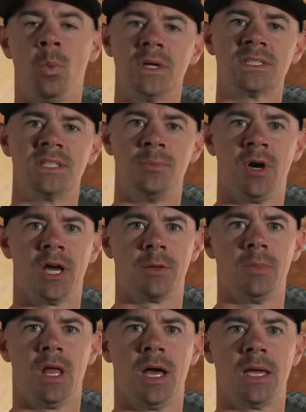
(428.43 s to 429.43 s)
what's the
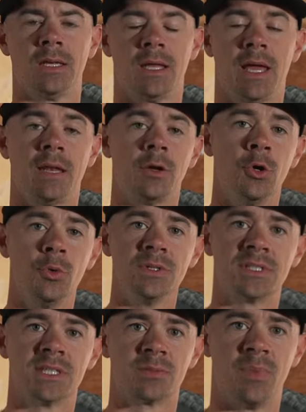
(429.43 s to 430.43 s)
bottom line and who
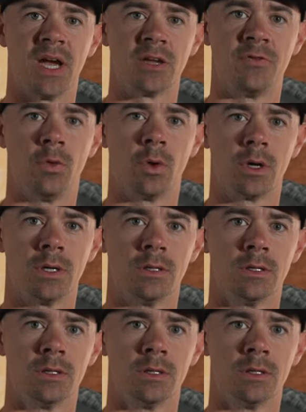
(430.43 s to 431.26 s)
is this bike for?